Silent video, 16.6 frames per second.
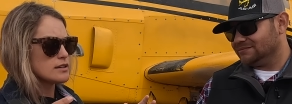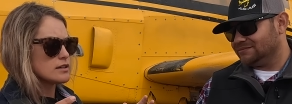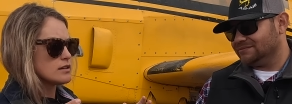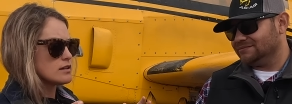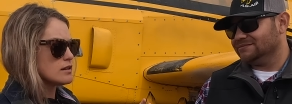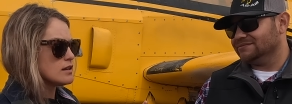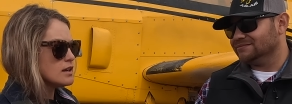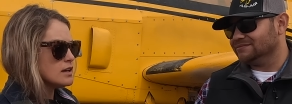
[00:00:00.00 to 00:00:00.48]

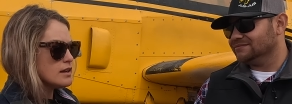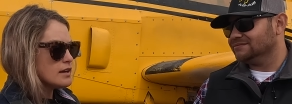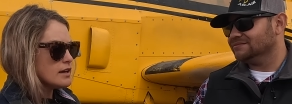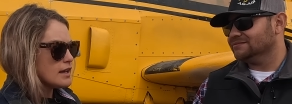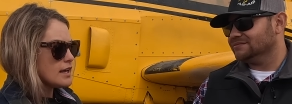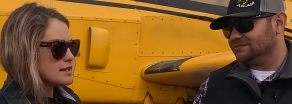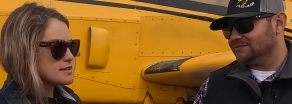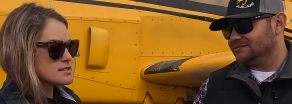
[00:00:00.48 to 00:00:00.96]
Speaker 1: and
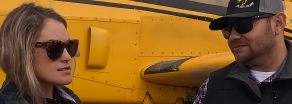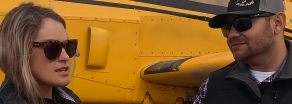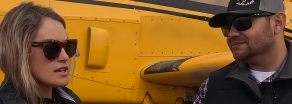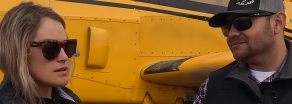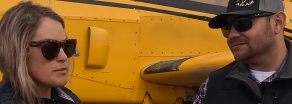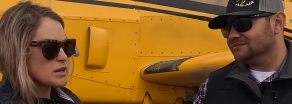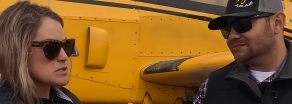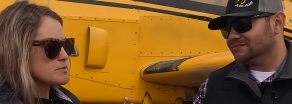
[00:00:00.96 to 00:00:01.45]
it's
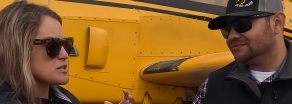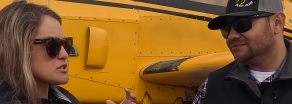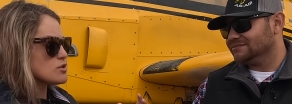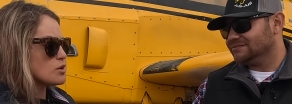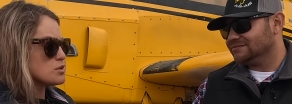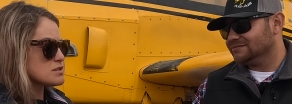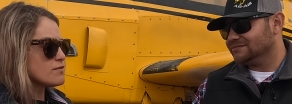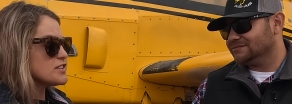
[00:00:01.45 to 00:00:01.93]
it must be
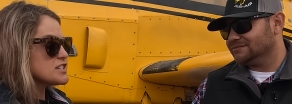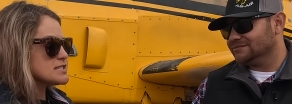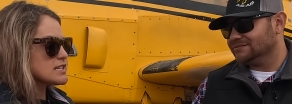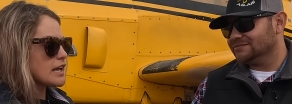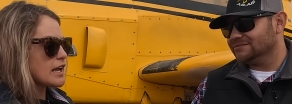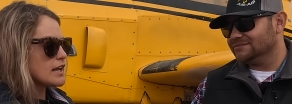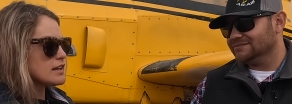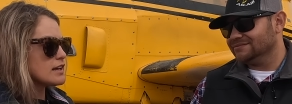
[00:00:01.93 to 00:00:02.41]
so
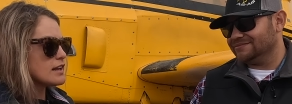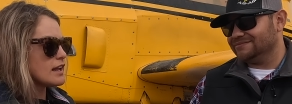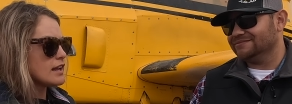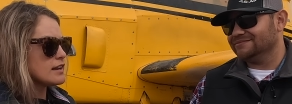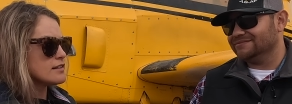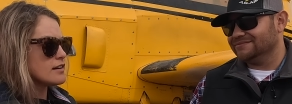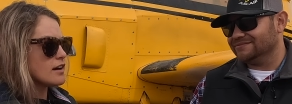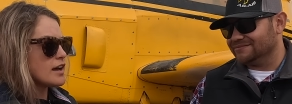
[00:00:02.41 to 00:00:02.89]
sophisticated.
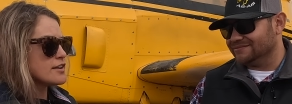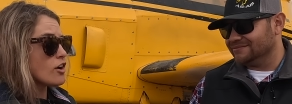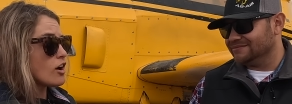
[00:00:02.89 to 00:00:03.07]
And and